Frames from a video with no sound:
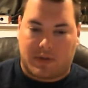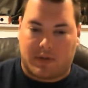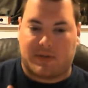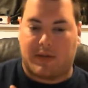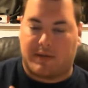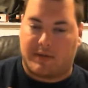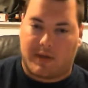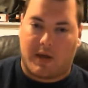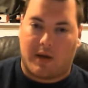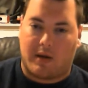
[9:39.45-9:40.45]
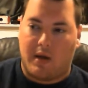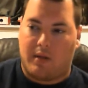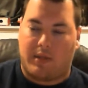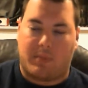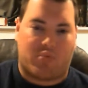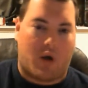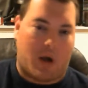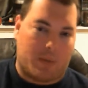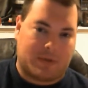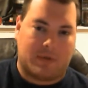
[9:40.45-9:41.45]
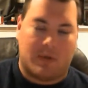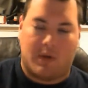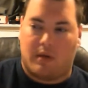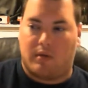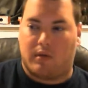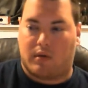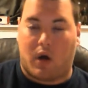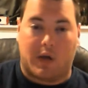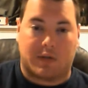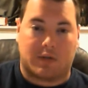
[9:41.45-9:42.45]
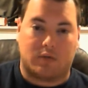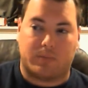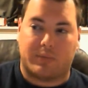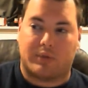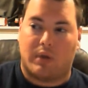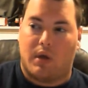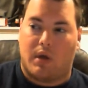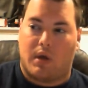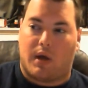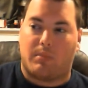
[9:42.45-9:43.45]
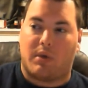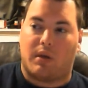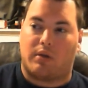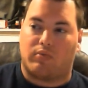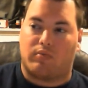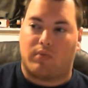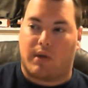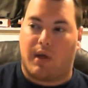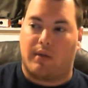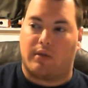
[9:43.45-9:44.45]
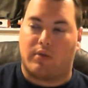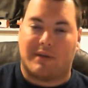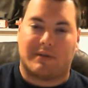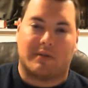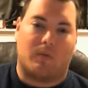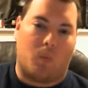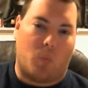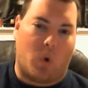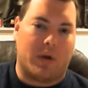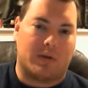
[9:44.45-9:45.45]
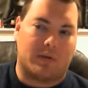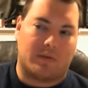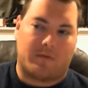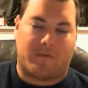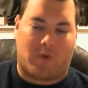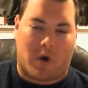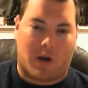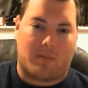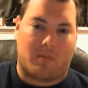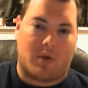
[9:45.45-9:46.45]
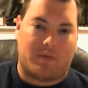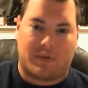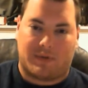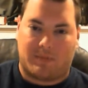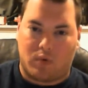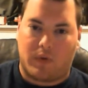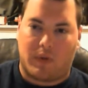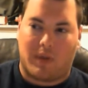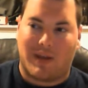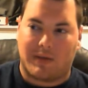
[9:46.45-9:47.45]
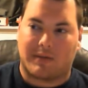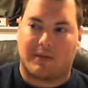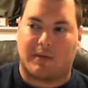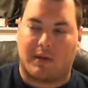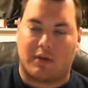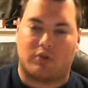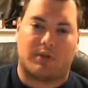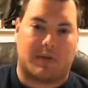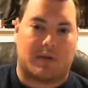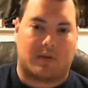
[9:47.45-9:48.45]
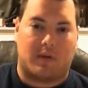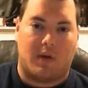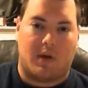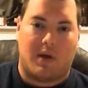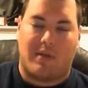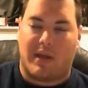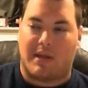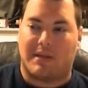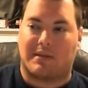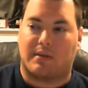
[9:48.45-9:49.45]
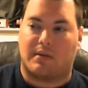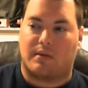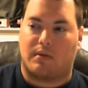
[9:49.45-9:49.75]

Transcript: the set design, the props, the costumes. I mean, there isn't one frame of this movie that isn't interesting, that isn't